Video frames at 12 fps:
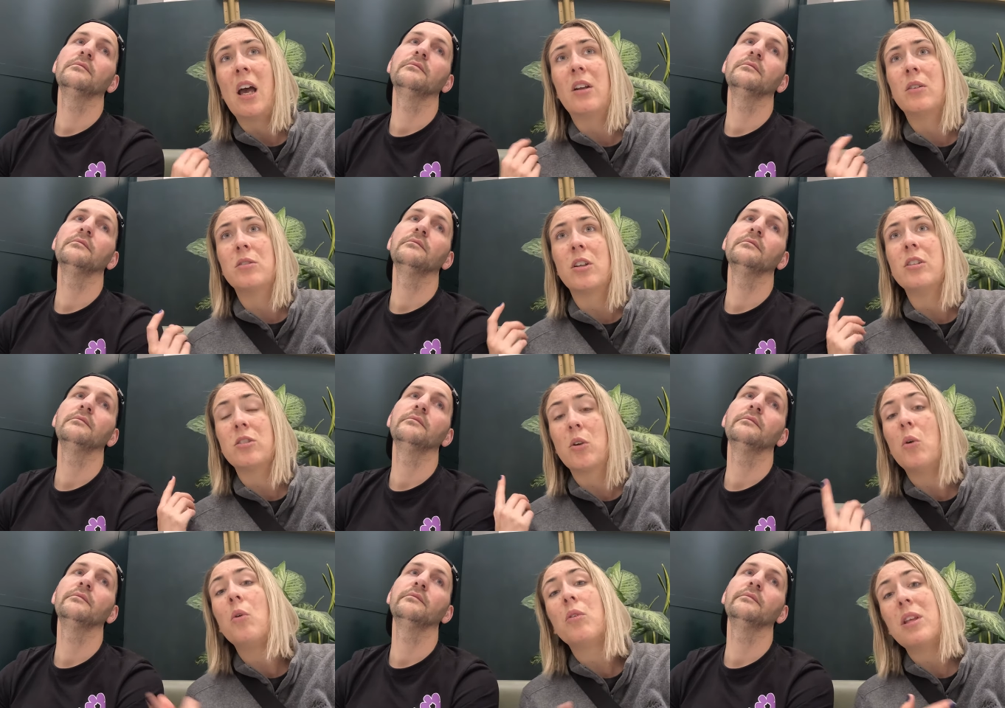Speaker 1: and I was like so
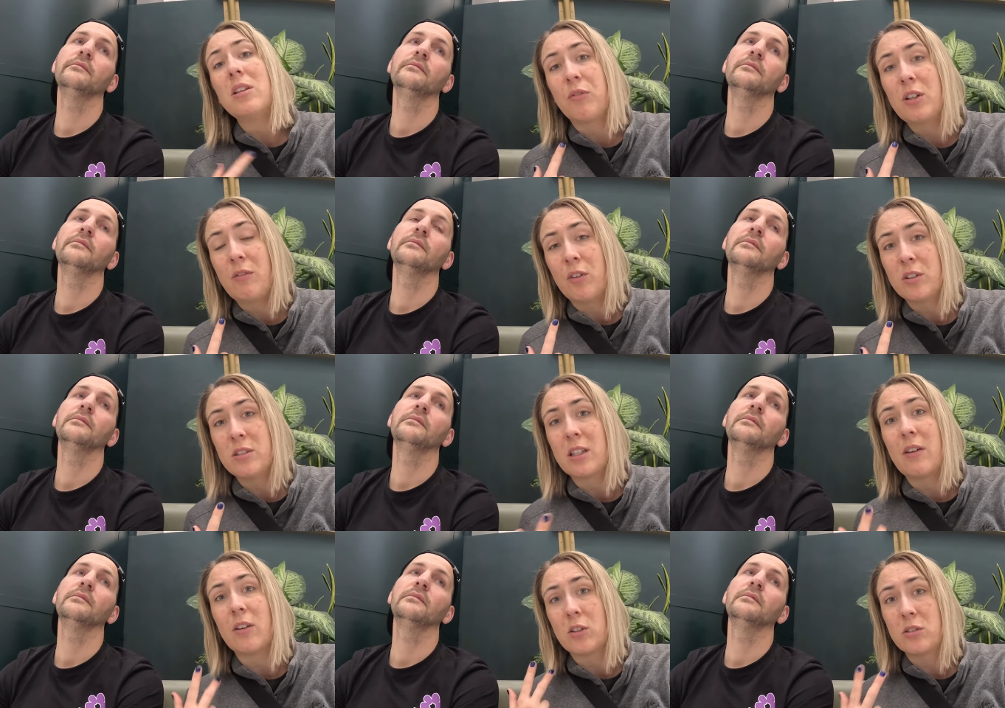all these free flights
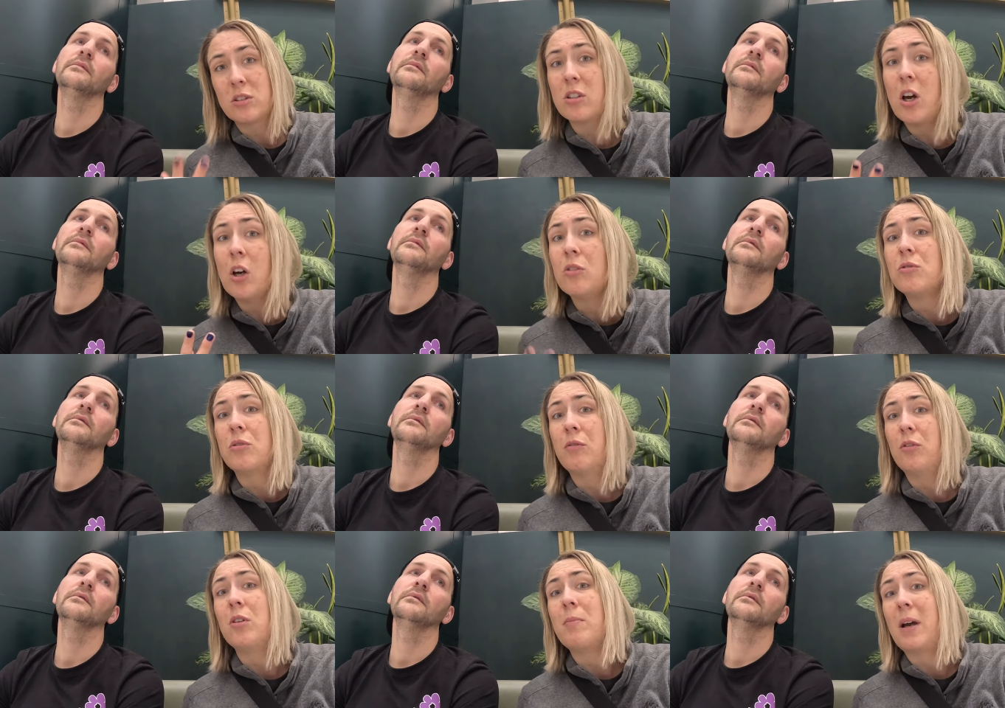together cost us
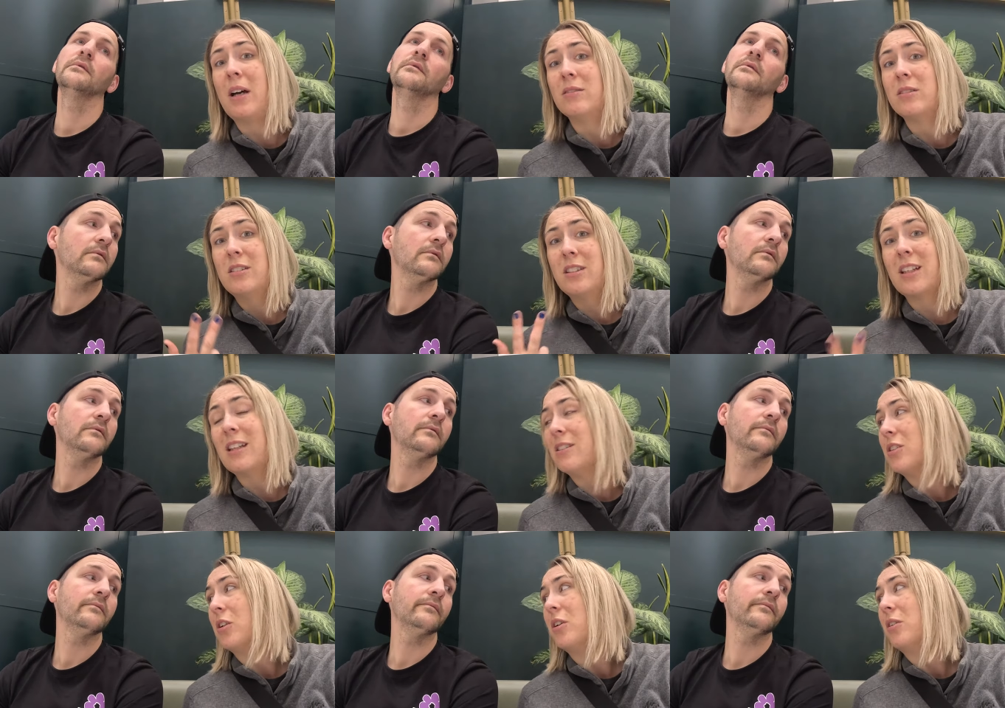140 pounds to get
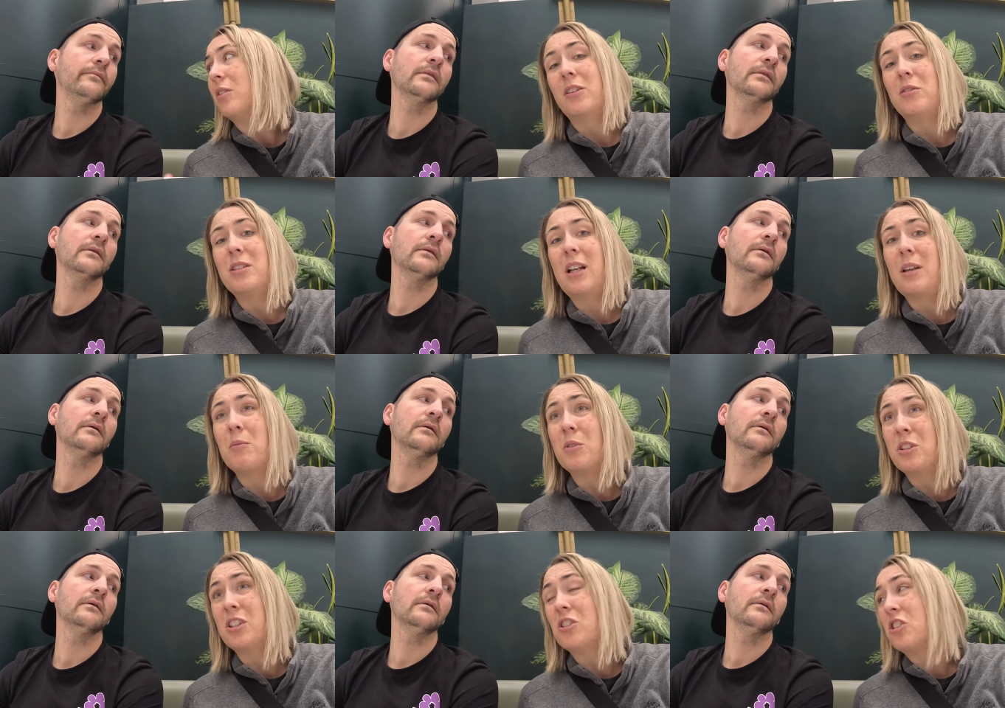to New Delhi
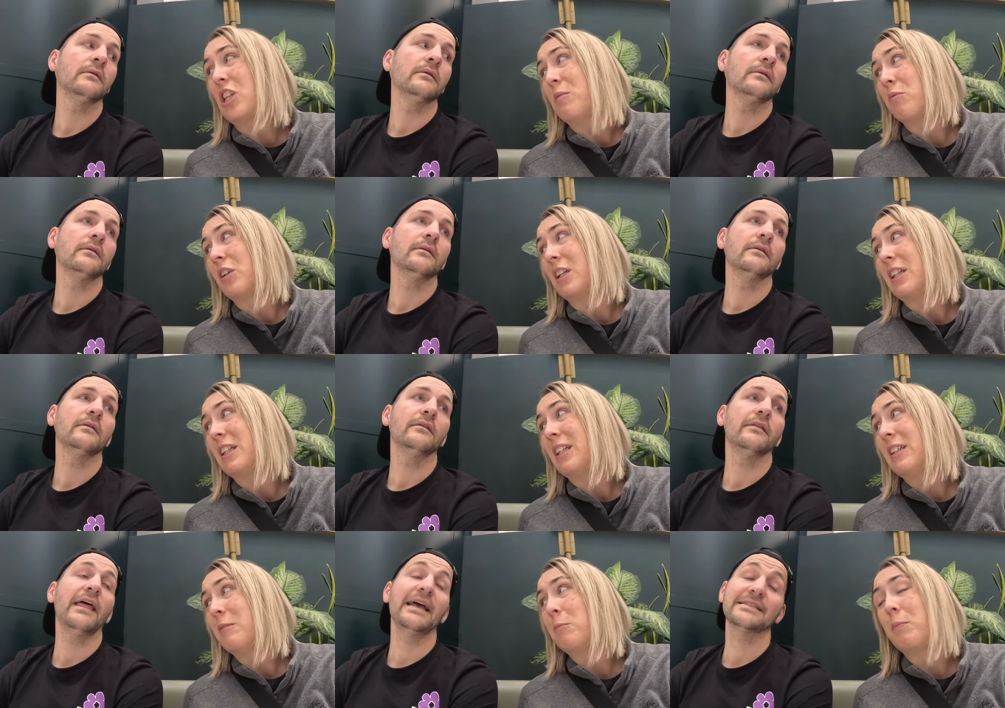which is cheap really
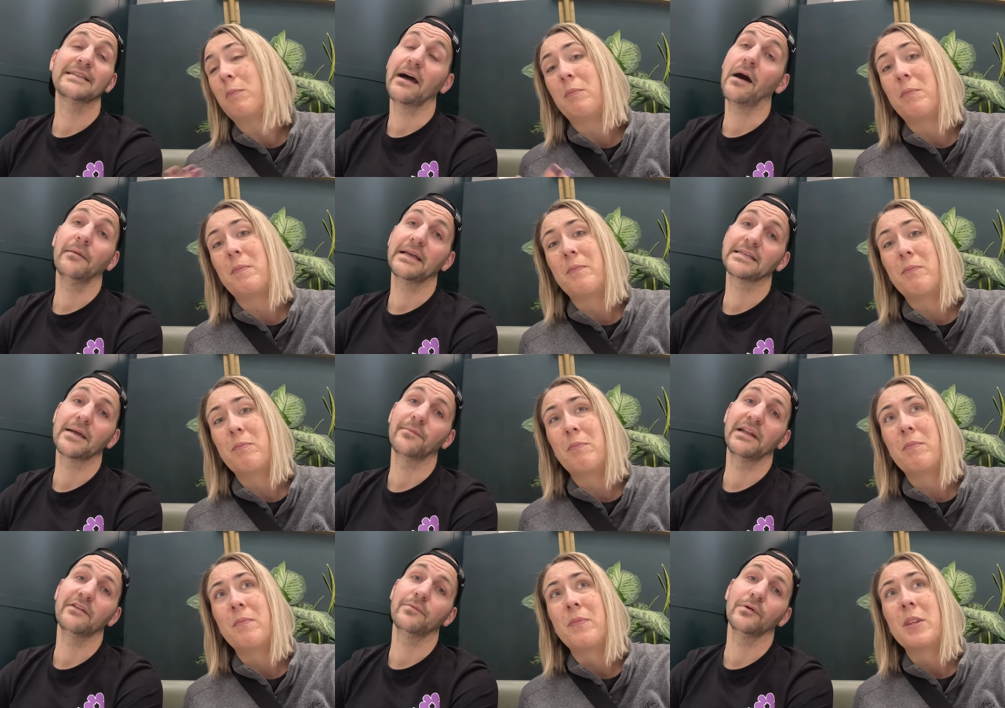
Speaker 2: that's yeah that's
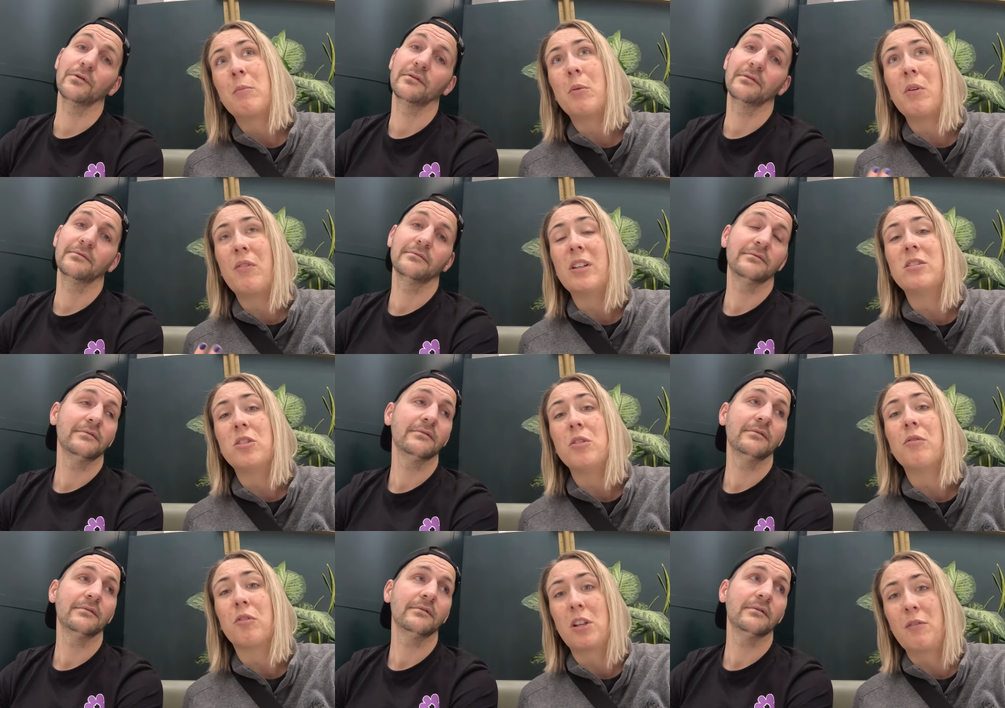unbelievable
Speaker 1: but we've had to do
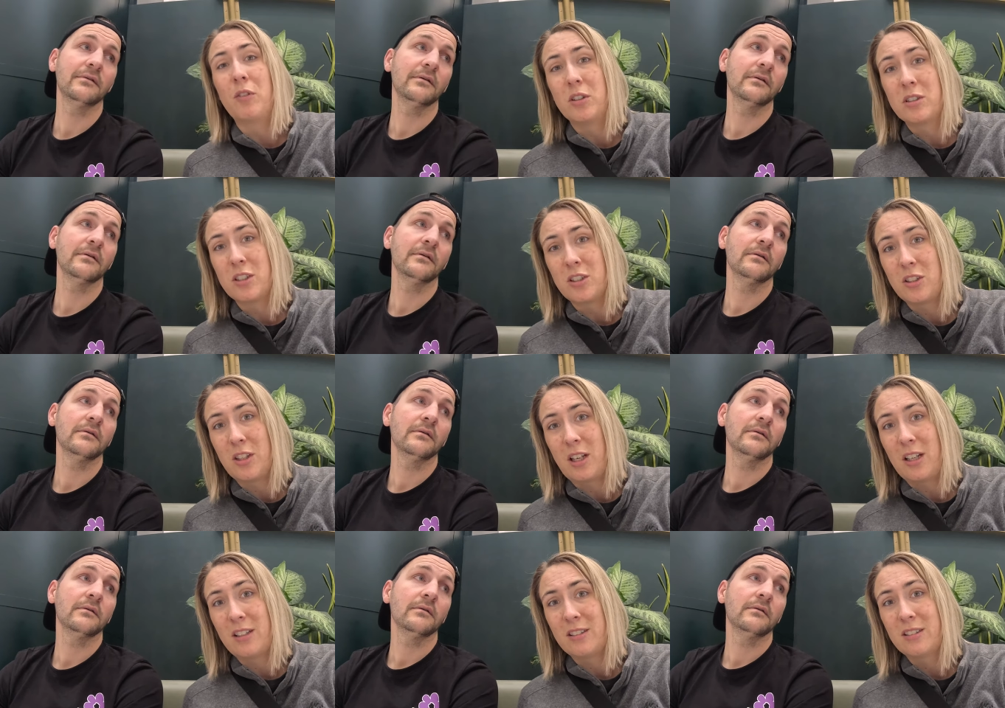three flights to do
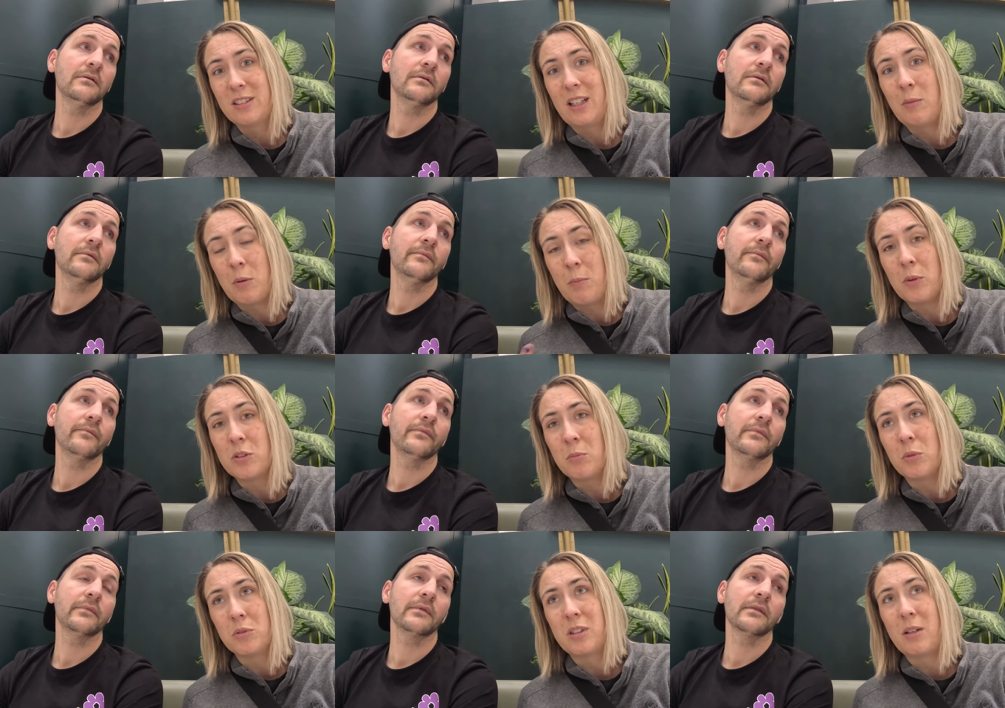that and we booked them
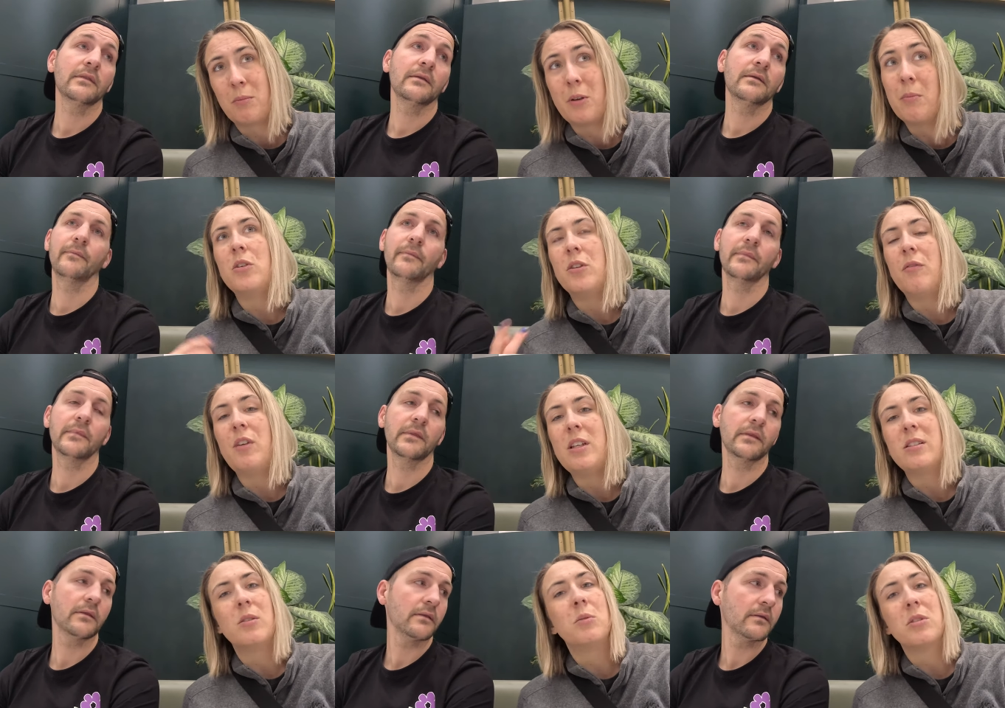all separate doing the
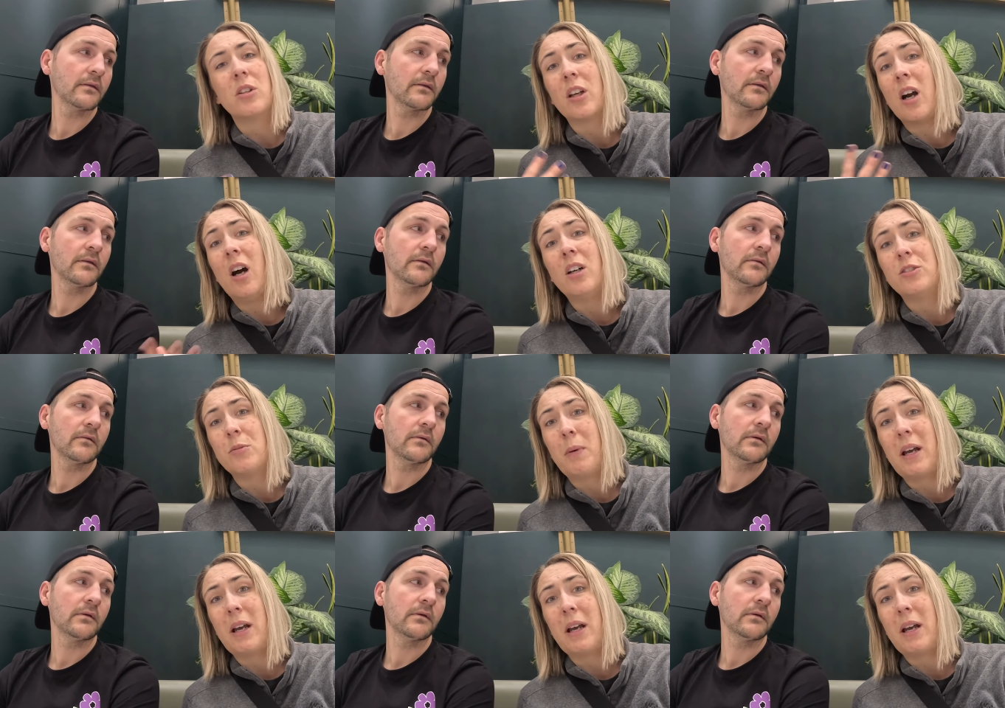visa was like 100